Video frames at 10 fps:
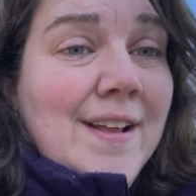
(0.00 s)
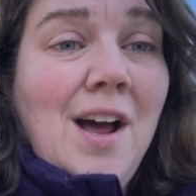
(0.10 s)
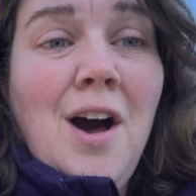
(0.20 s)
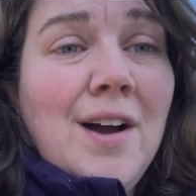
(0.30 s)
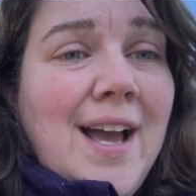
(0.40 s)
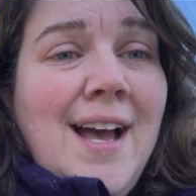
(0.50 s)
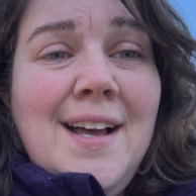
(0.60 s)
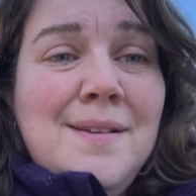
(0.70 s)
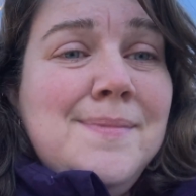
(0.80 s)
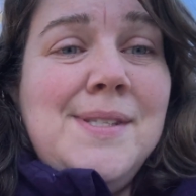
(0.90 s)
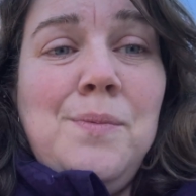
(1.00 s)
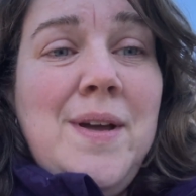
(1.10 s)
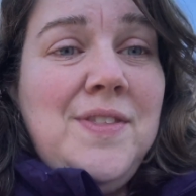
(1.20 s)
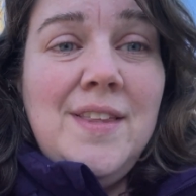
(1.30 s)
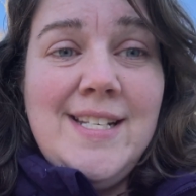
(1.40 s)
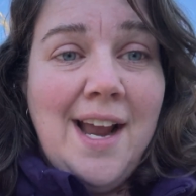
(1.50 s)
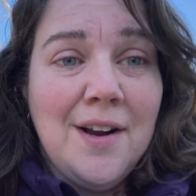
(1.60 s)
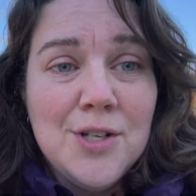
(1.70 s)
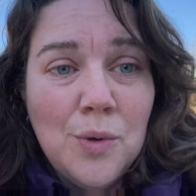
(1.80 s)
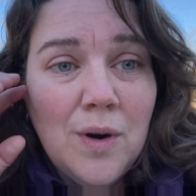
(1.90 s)
It all comes with the
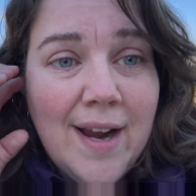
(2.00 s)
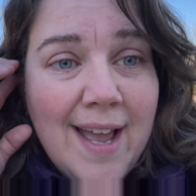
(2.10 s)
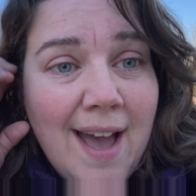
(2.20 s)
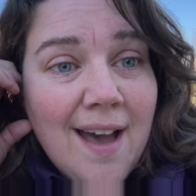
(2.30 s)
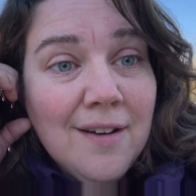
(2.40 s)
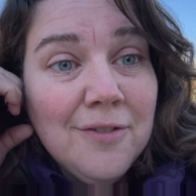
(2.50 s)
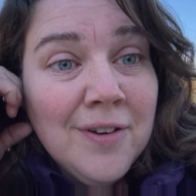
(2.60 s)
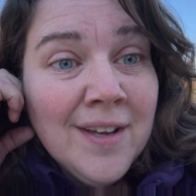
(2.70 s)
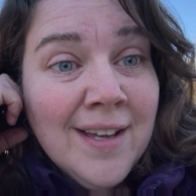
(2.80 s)
territory of,